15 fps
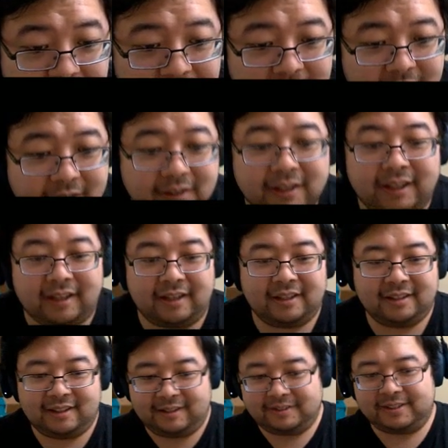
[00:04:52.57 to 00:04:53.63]
Oh yeah.
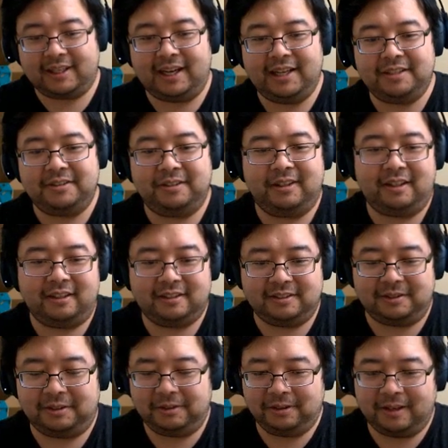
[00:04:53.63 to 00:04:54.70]
That was Kaiju right there. So
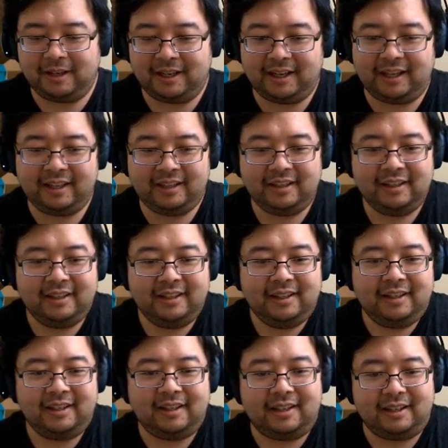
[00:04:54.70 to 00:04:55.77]
Yokai,
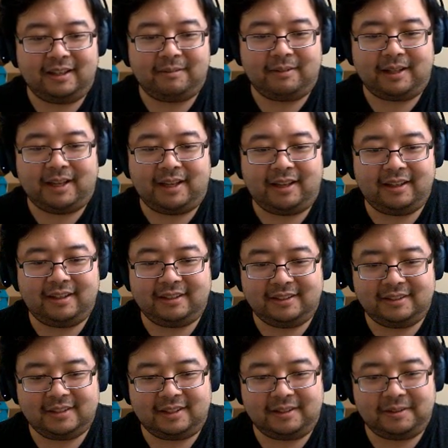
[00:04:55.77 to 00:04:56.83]
that
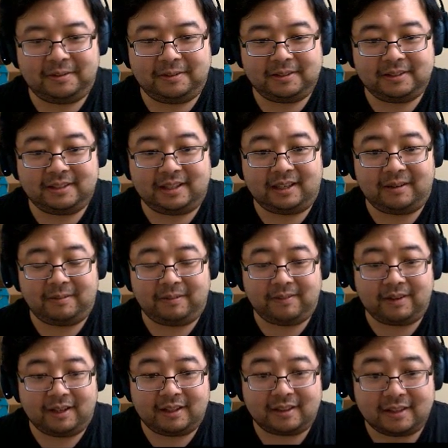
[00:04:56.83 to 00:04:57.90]
is their own set. We've
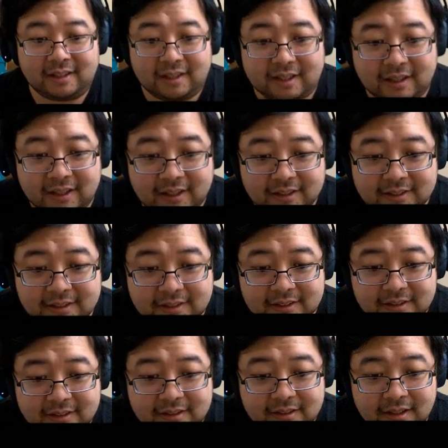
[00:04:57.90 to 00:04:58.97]
got the
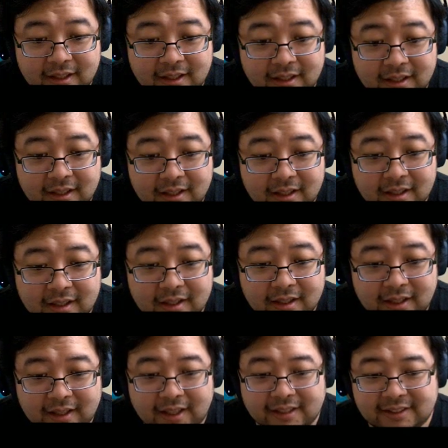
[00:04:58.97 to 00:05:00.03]

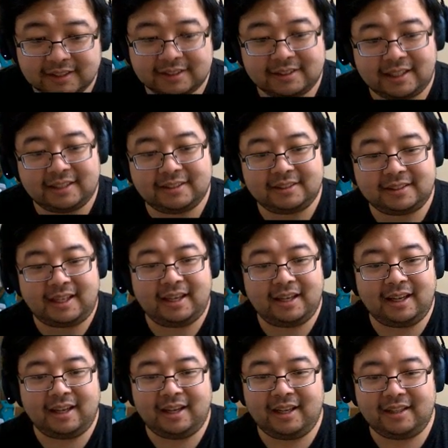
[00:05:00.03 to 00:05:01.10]
that's a Saint Seiya,
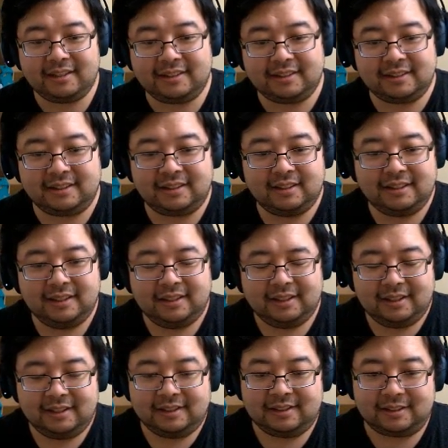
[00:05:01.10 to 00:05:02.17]
guys.
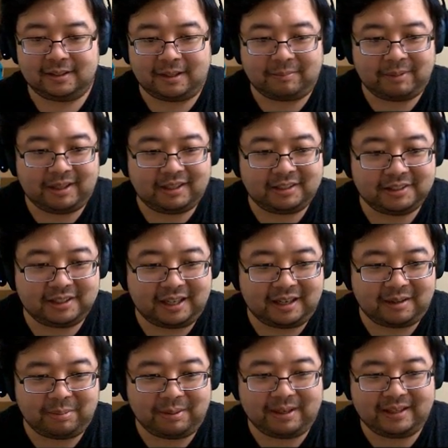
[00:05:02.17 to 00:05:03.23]
So I'm not sure how
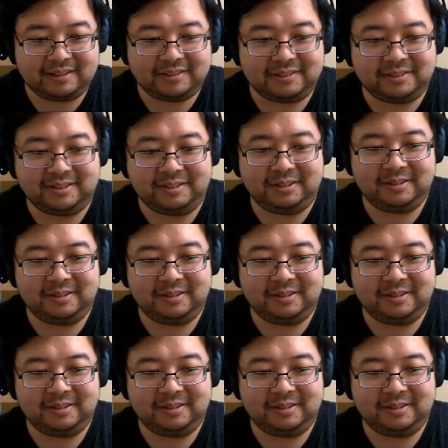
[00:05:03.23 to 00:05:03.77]
to pronounce those two,